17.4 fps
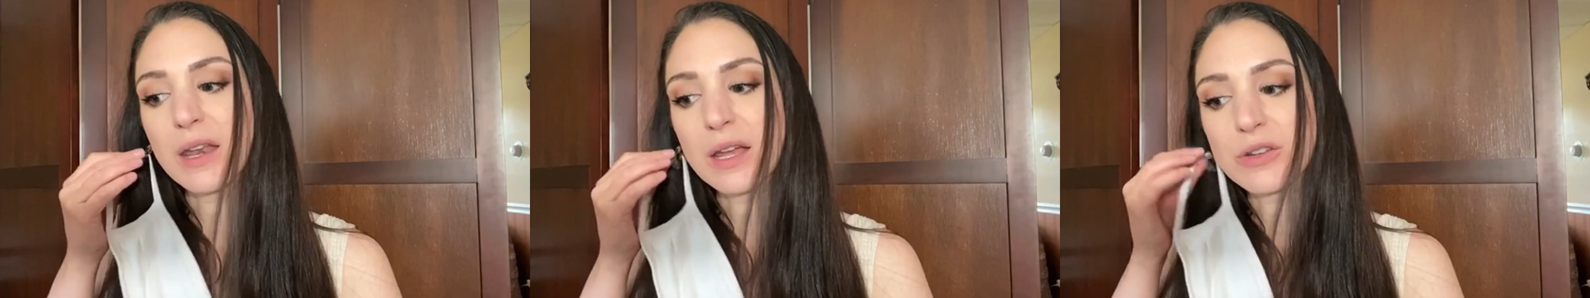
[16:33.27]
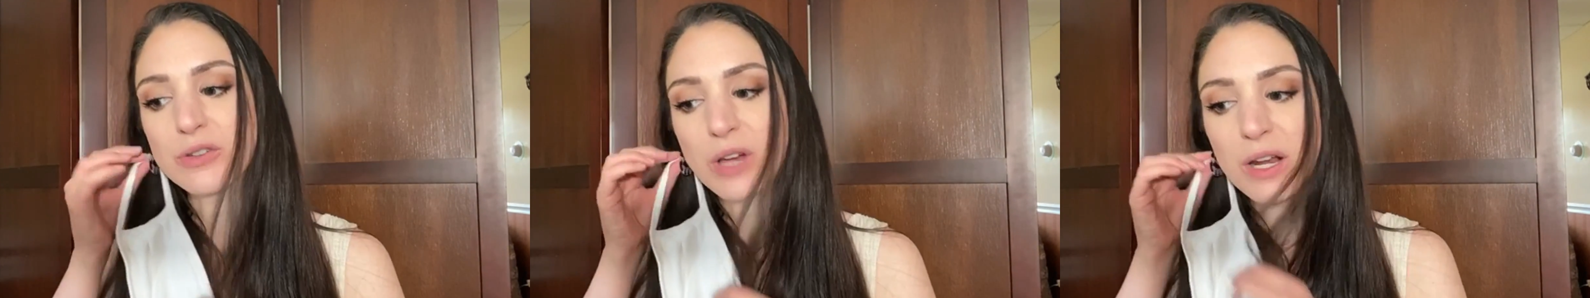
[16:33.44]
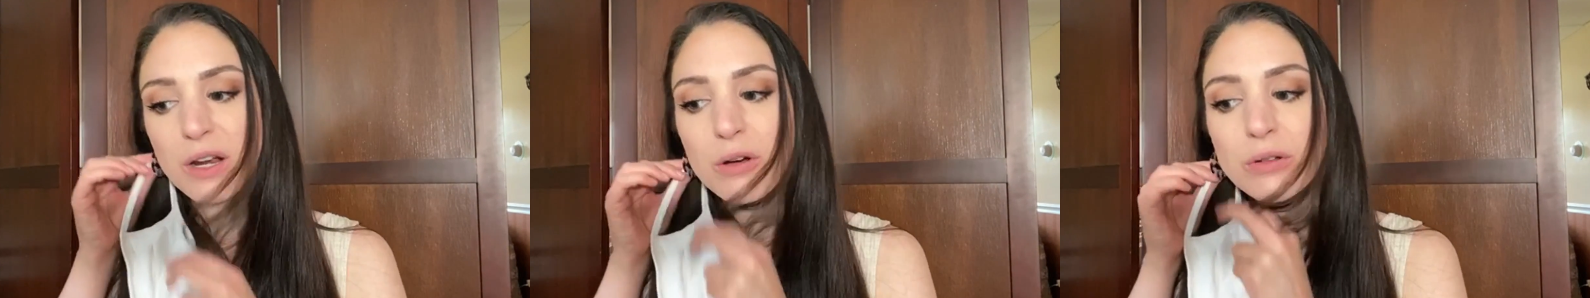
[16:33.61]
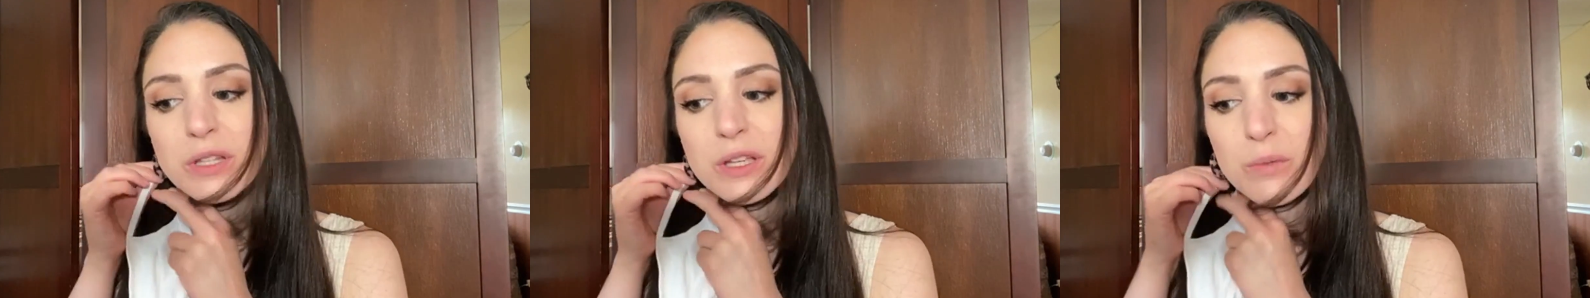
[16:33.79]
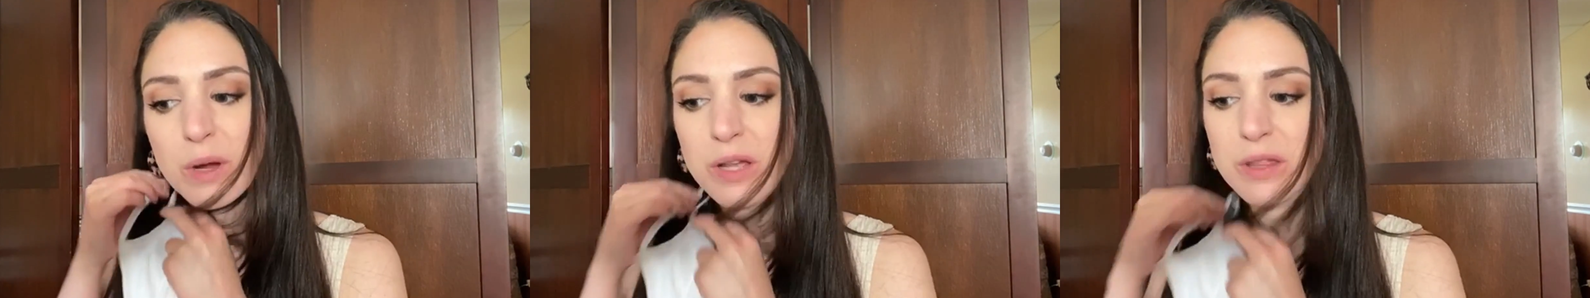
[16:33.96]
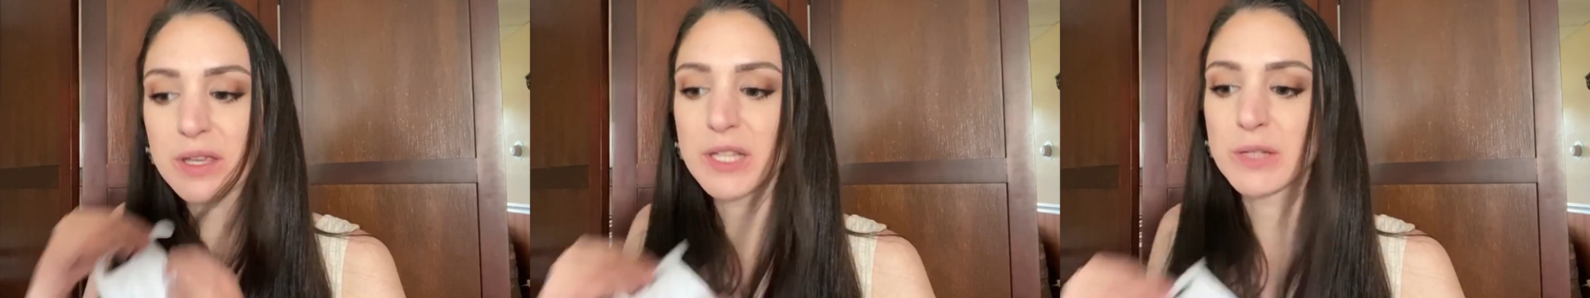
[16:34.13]
I try to only
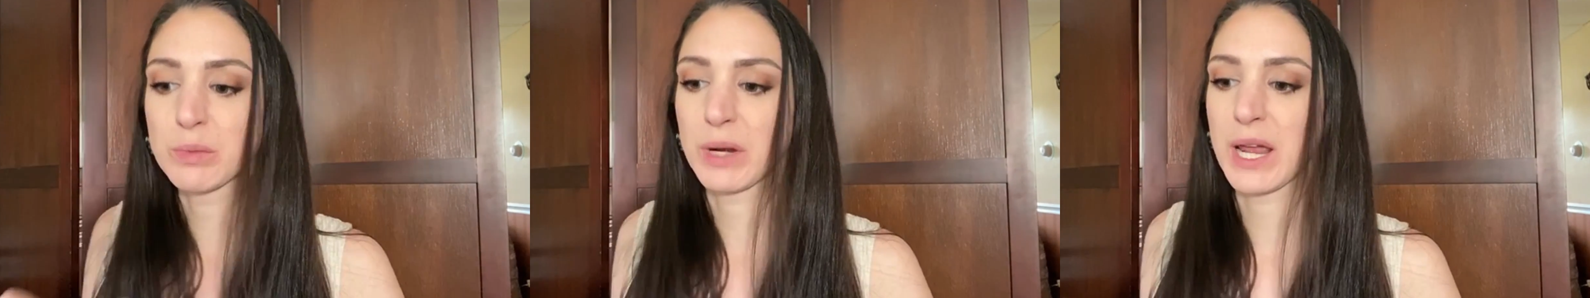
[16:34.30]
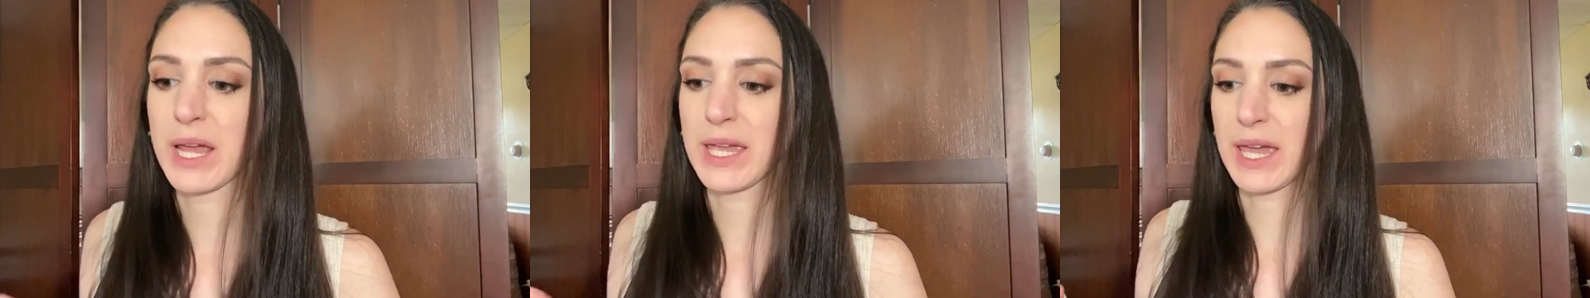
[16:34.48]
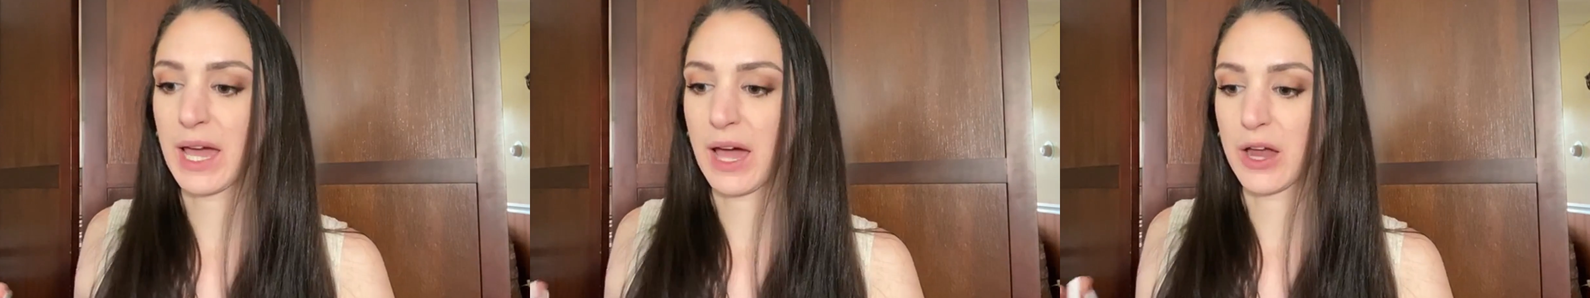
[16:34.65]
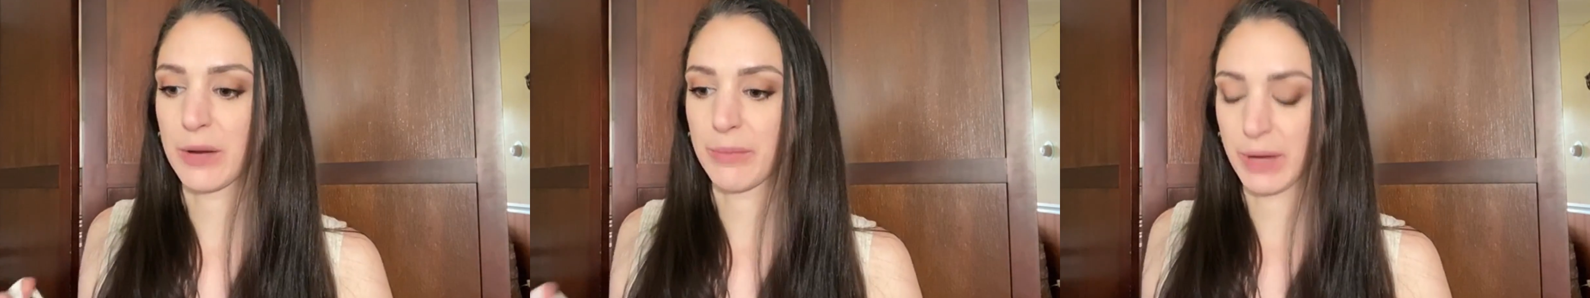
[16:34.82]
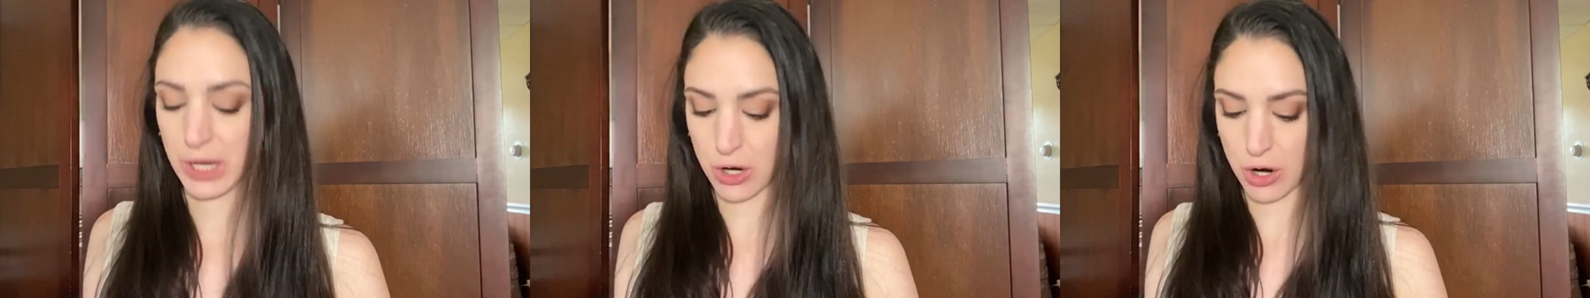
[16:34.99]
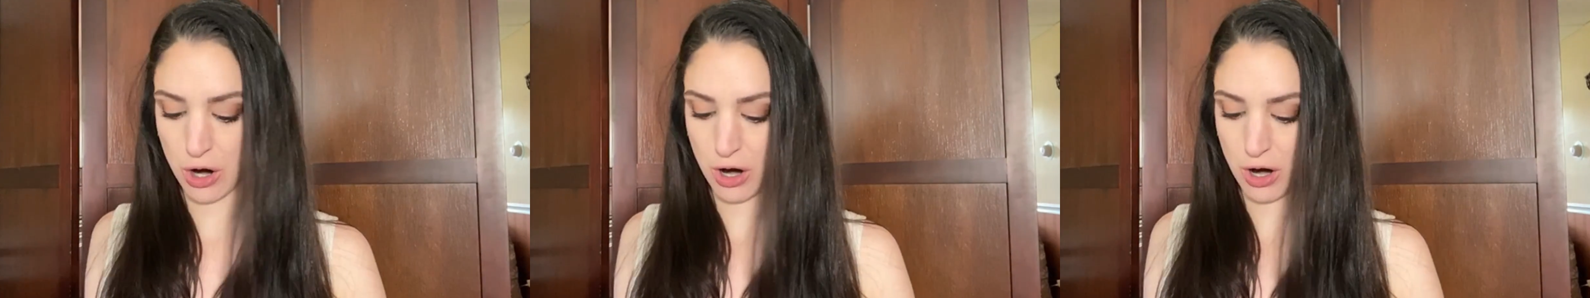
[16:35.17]
wear these when I get out of my
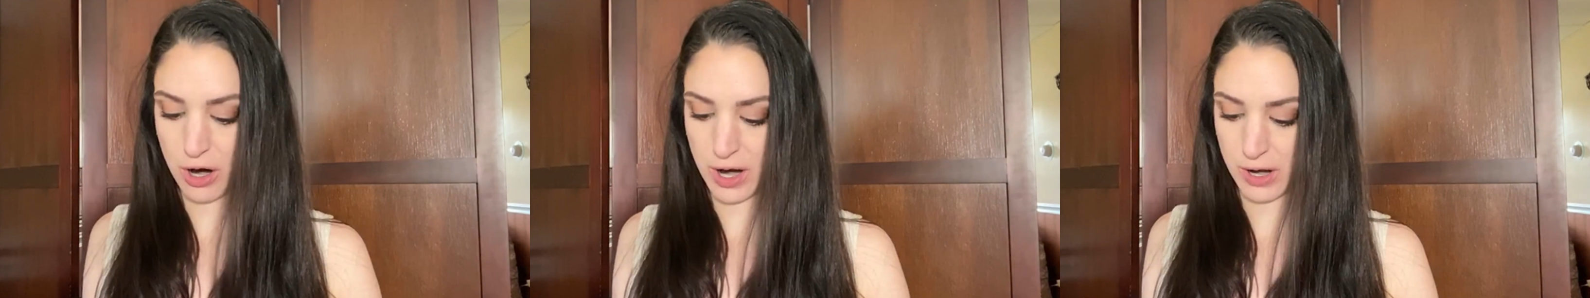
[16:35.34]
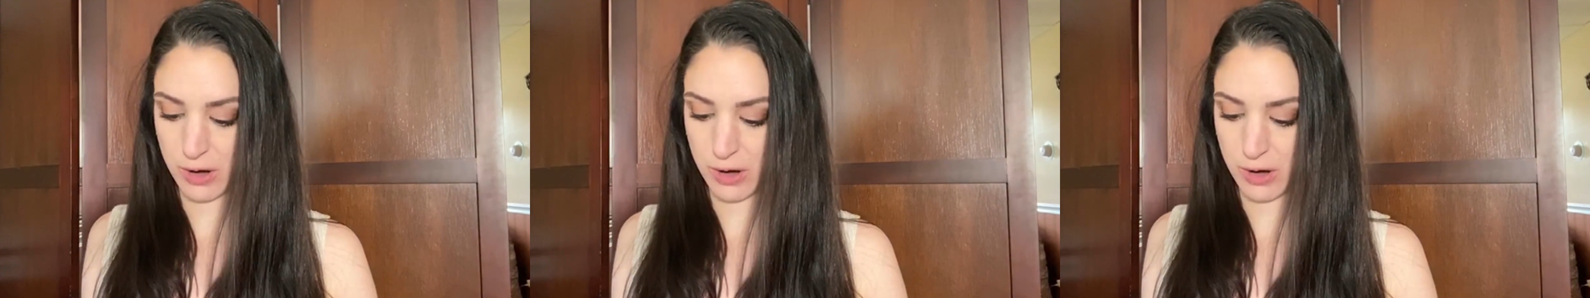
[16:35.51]
car.